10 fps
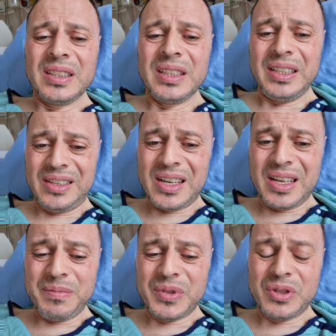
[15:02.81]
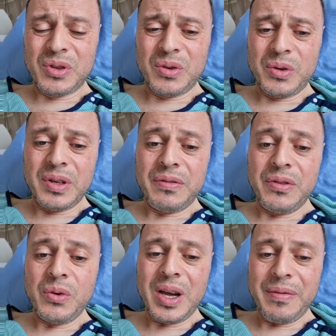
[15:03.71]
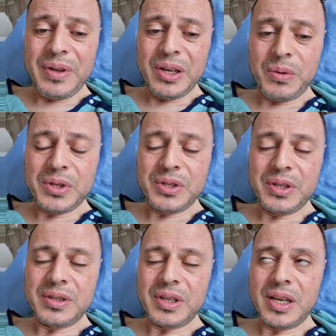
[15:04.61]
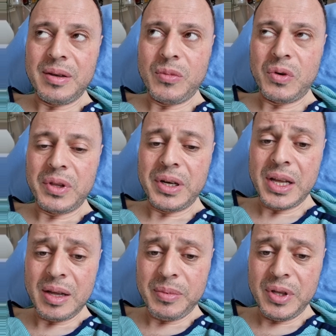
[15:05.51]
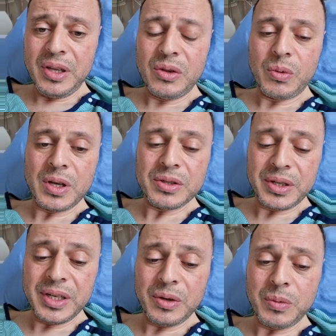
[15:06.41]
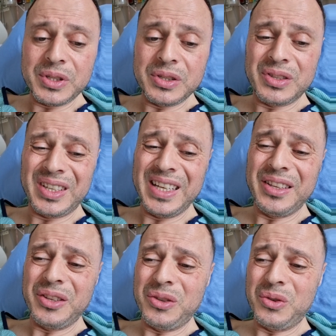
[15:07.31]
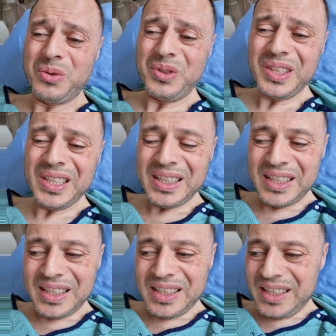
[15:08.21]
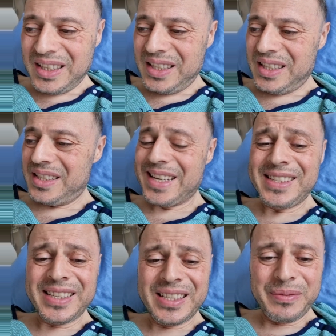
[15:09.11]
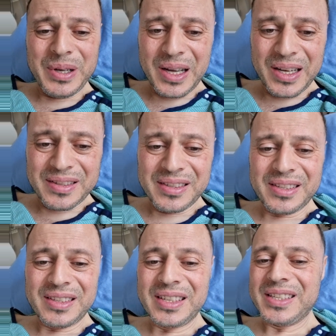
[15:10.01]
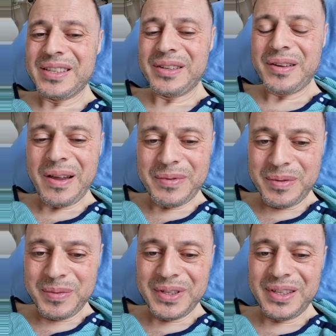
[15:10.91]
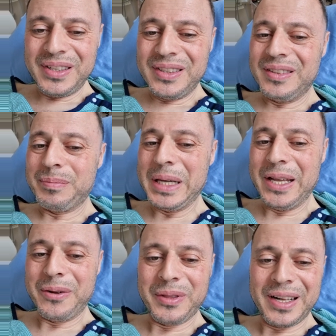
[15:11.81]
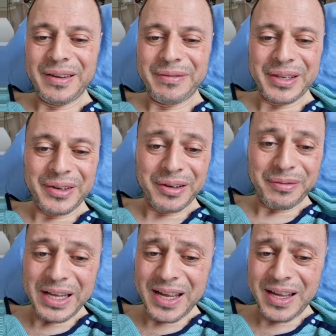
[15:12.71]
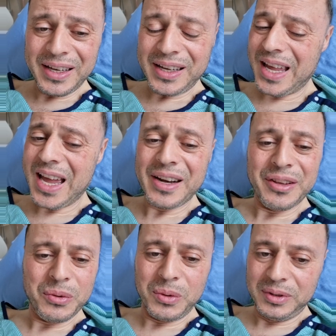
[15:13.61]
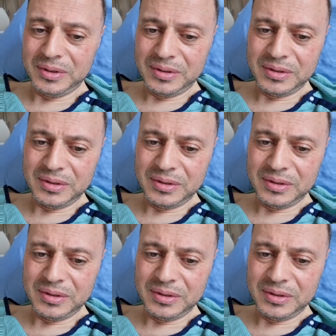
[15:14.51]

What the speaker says: in time. So if you have any questions, I'm more than happy to answer any questions related to sensitive guts, sensitive abdomen, pain on the left and right flank. I had it all.